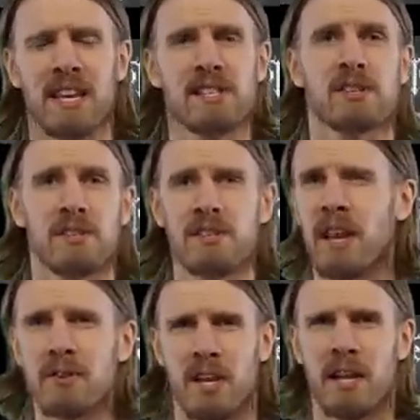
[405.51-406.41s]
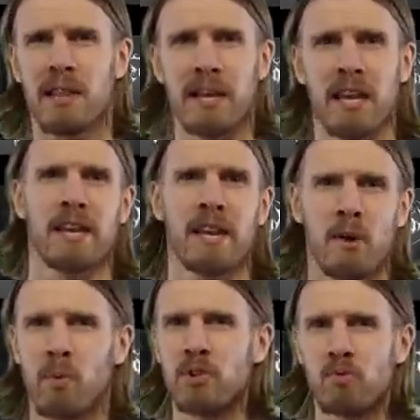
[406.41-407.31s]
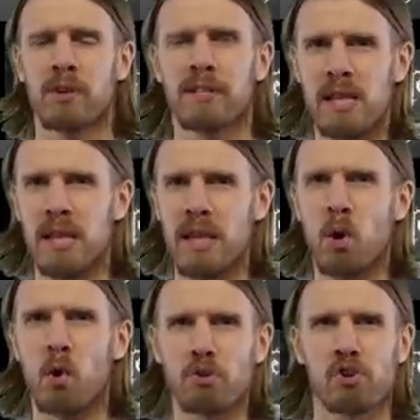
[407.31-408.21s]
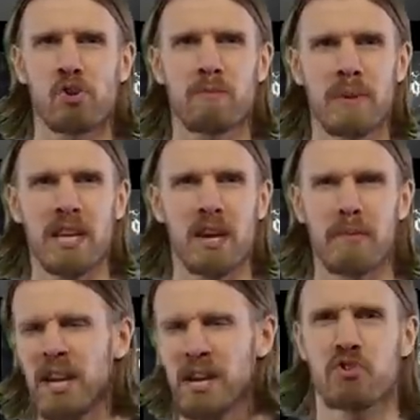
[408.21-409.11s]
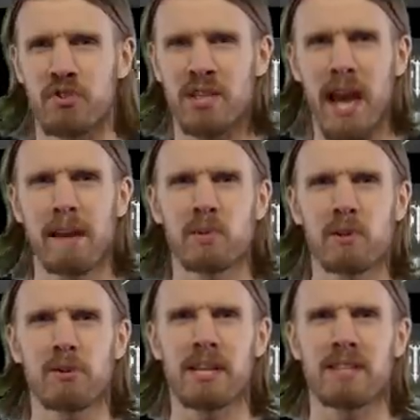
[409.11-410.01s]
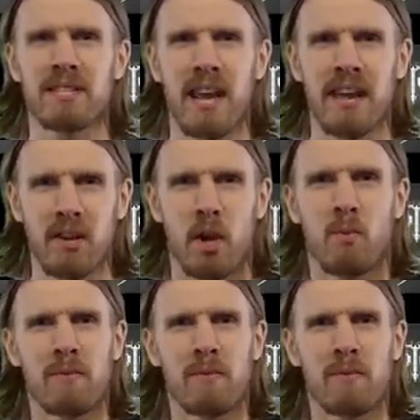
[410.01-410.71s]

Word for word: He still sounds like he was recently or should be committed. Just absolutely insane.